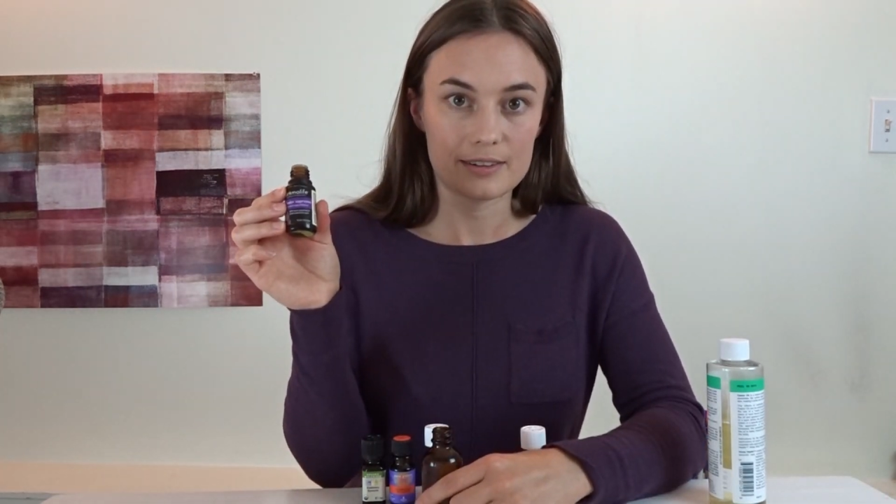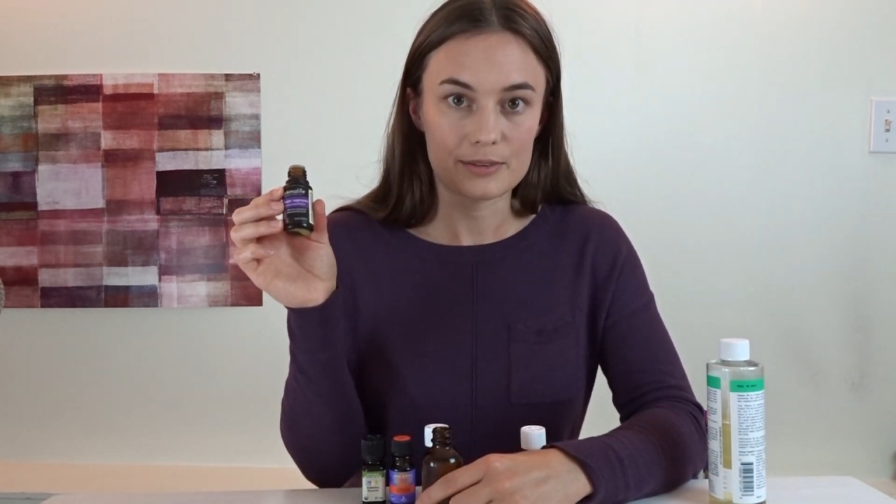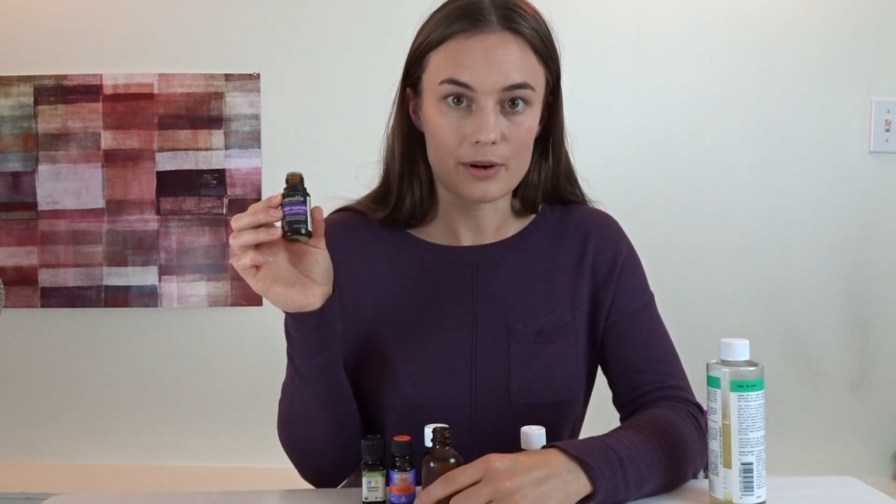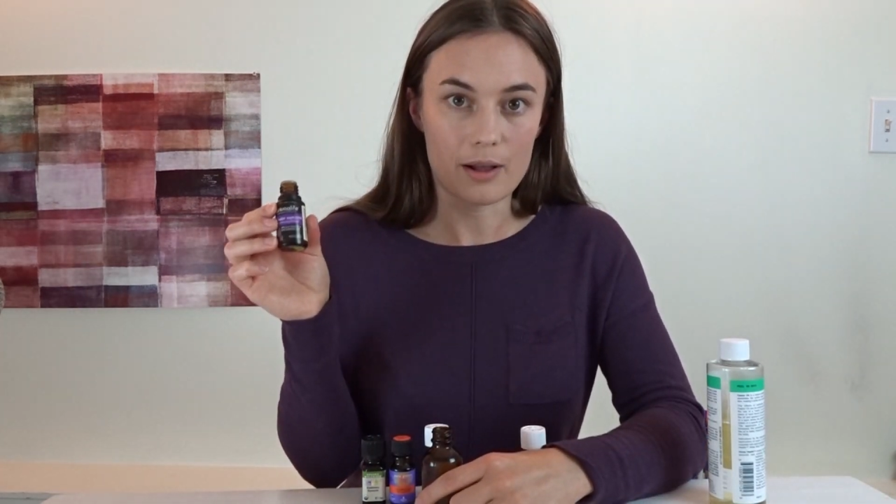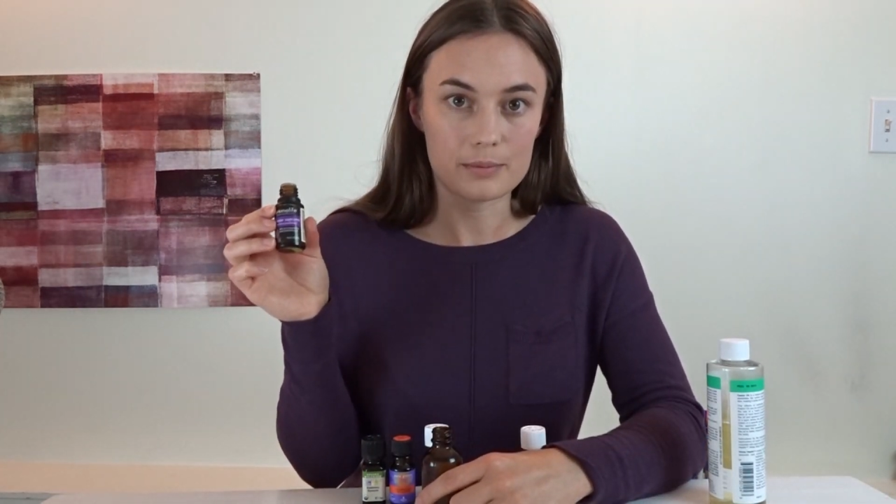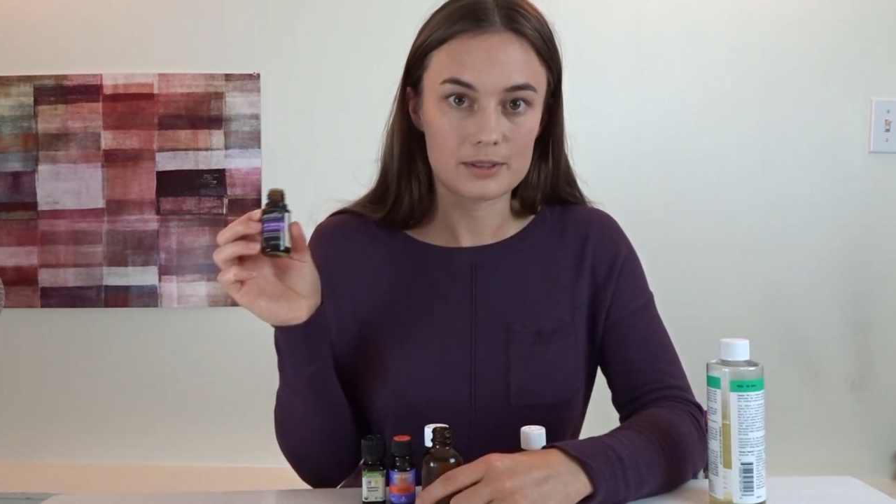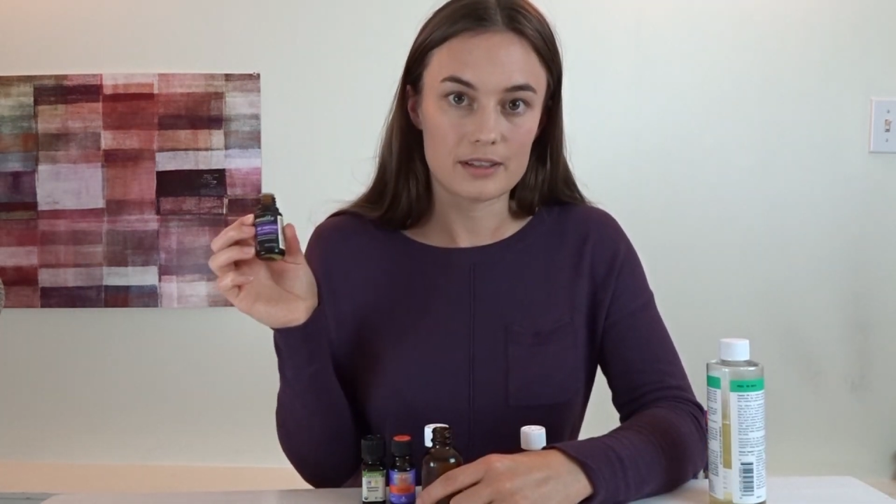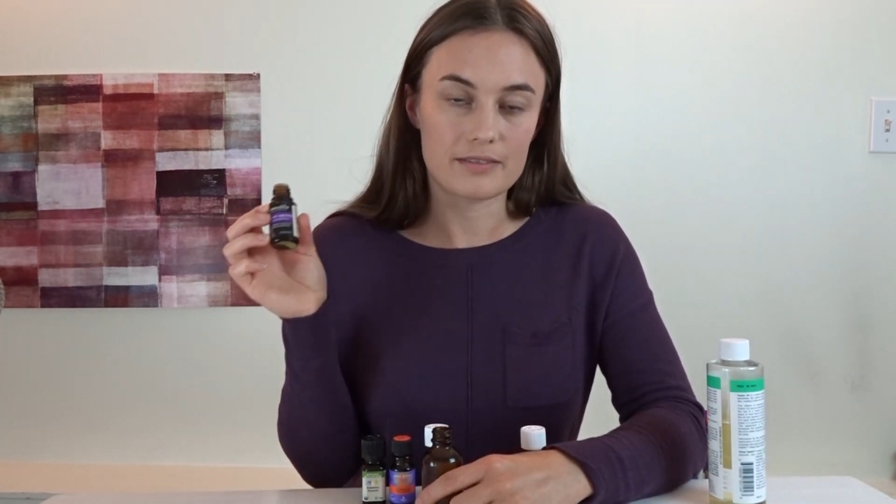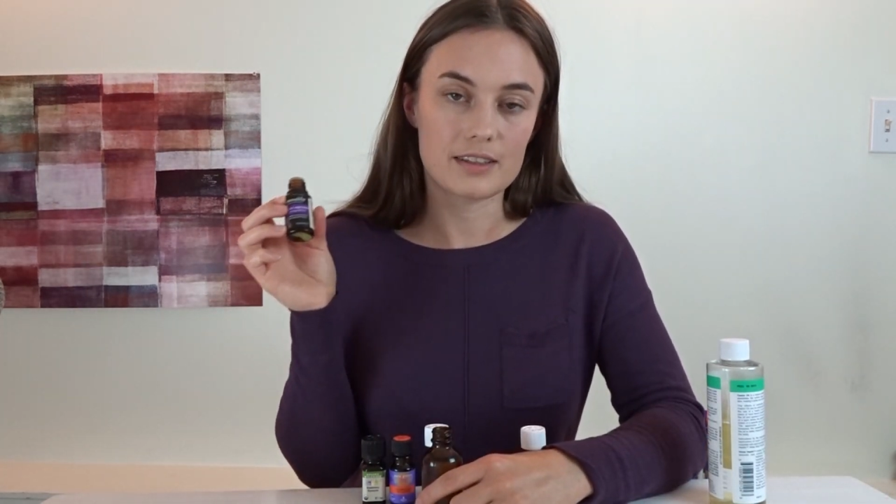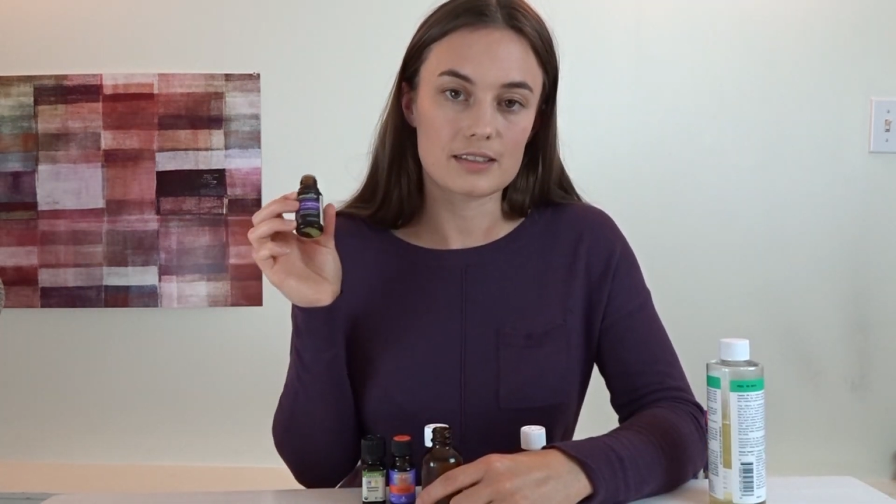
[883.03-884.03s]
drops
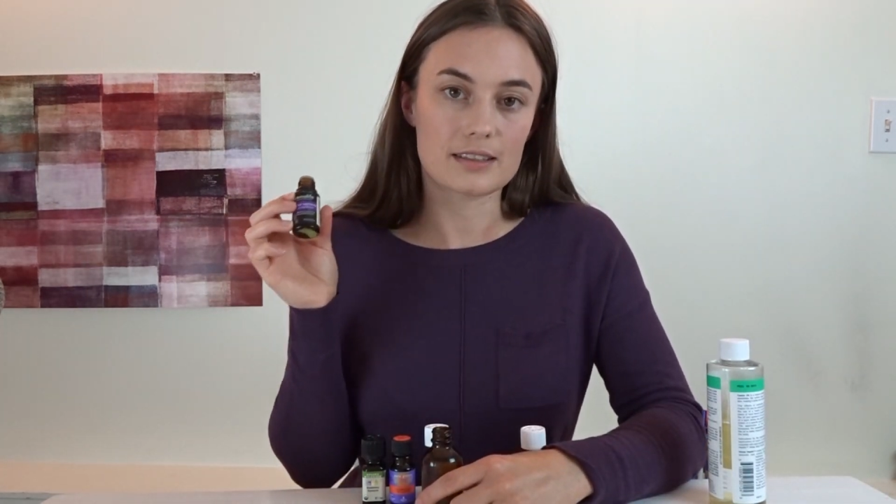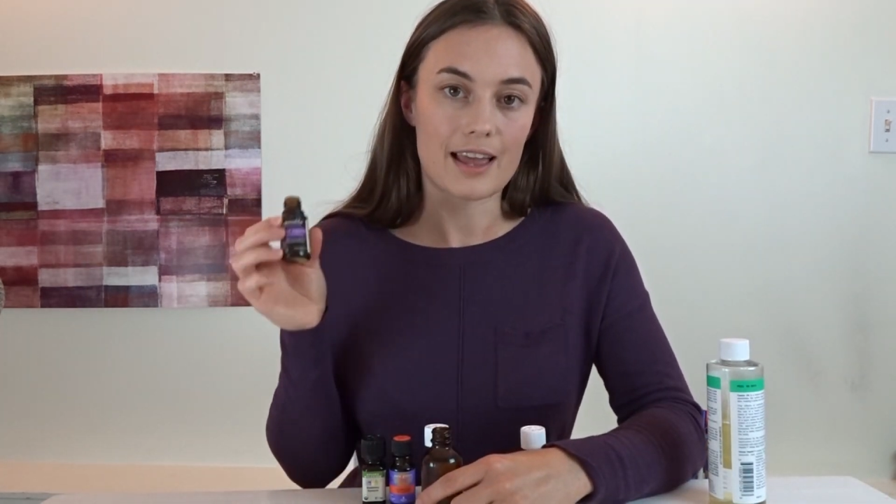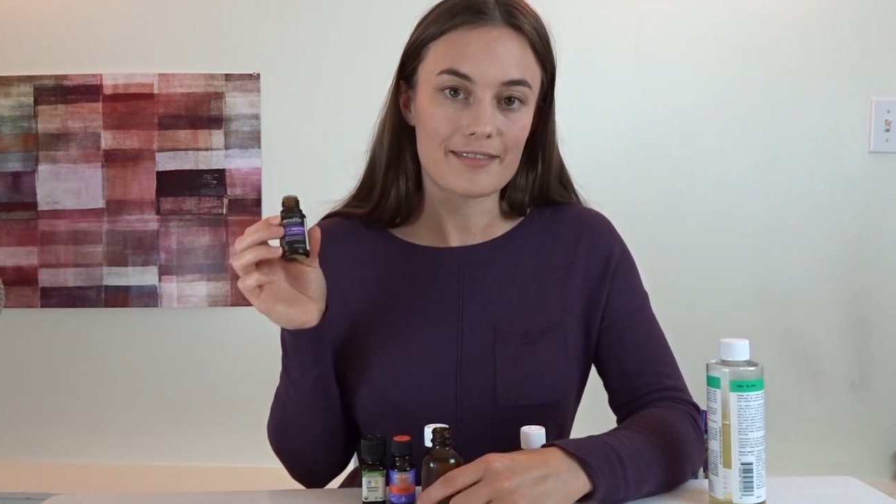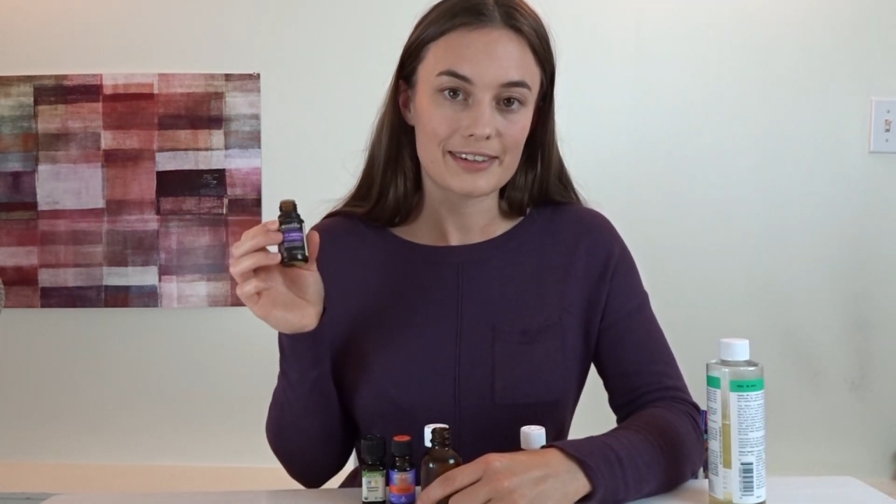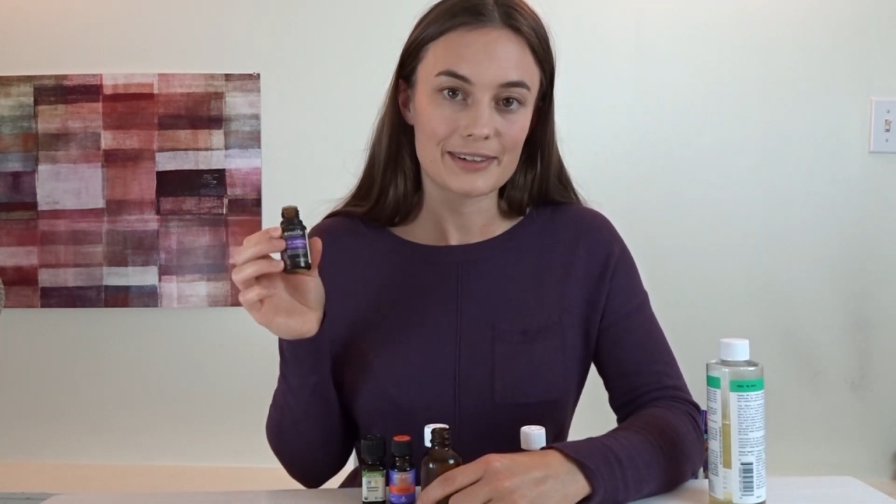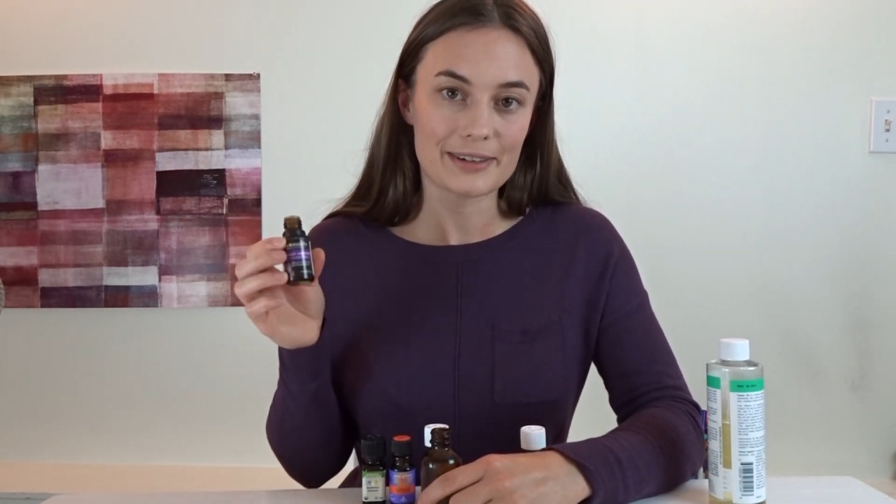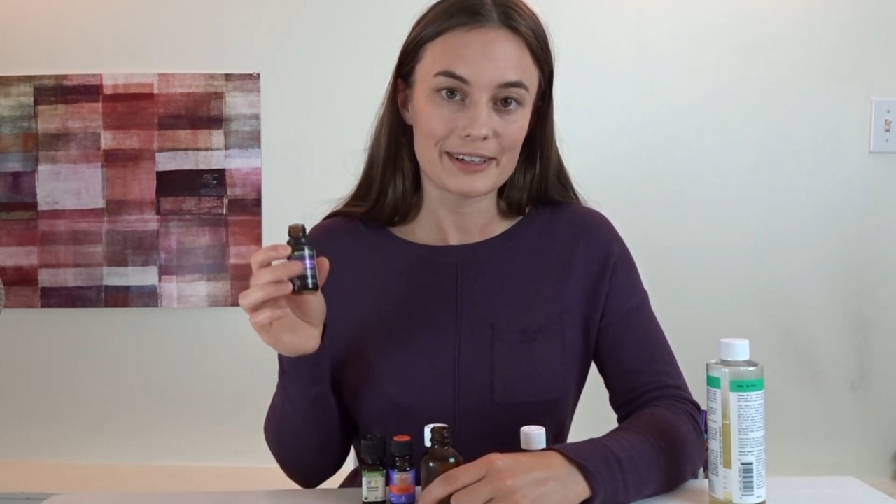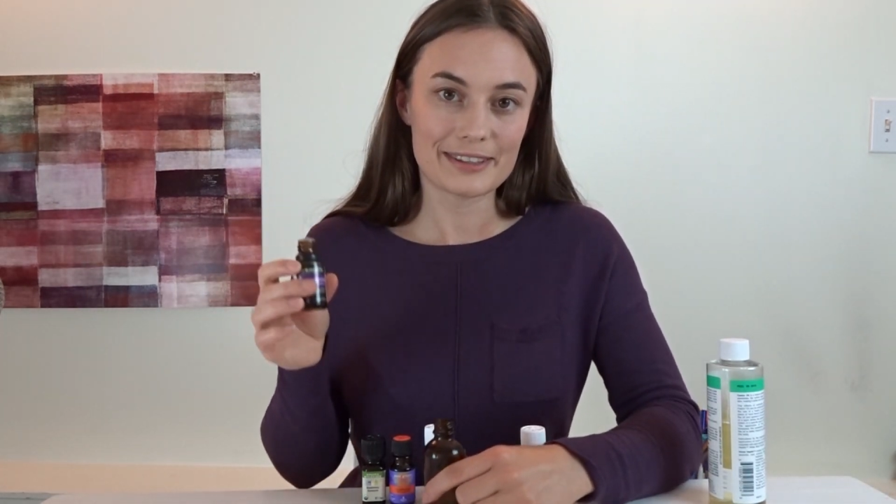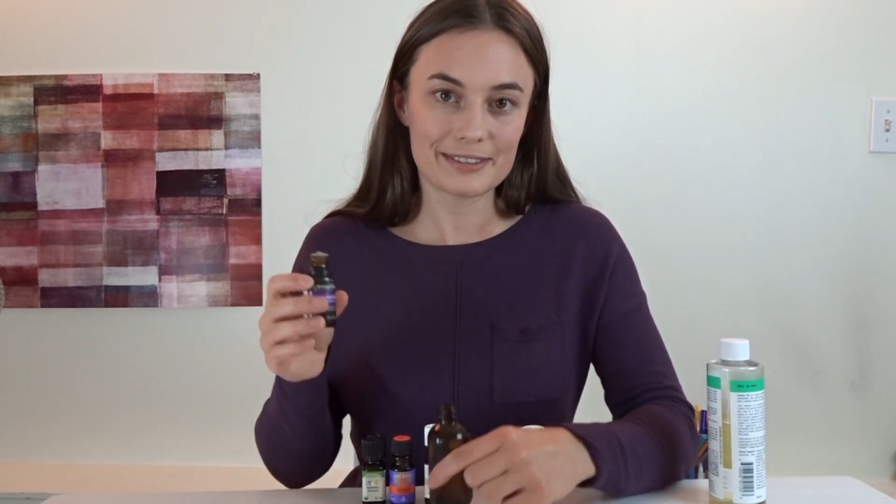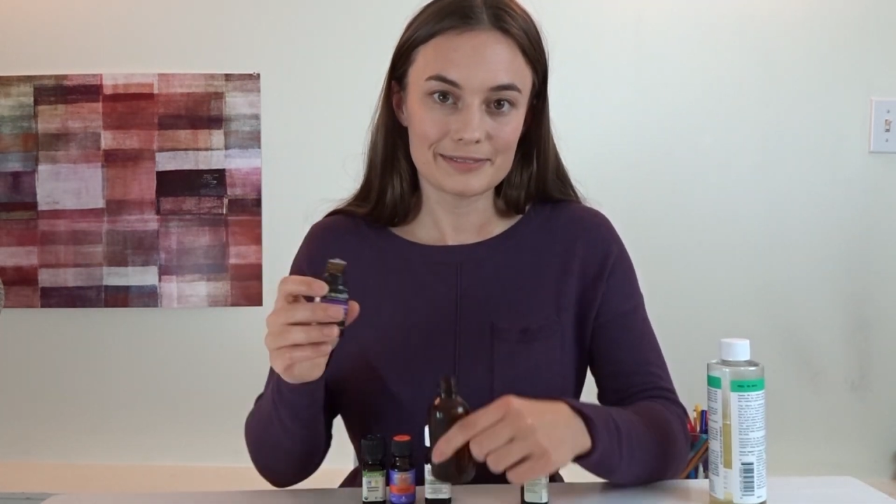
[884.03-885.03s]
of this lavender
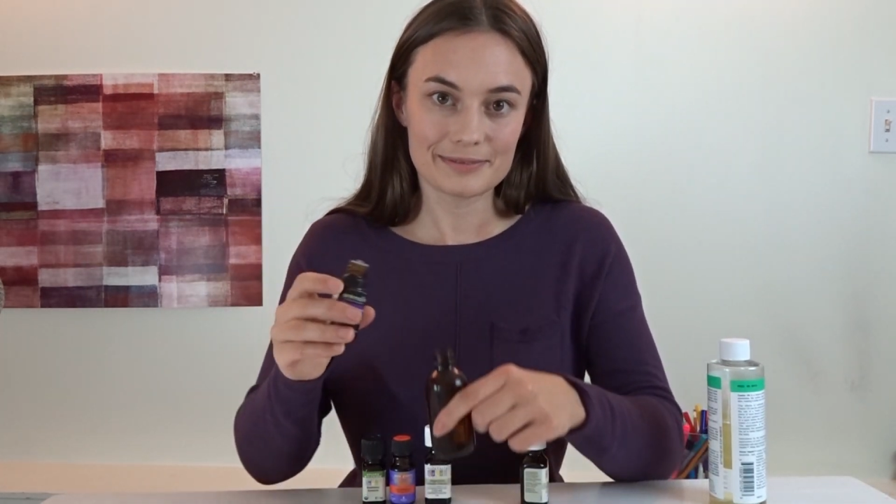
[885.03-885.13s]
oil.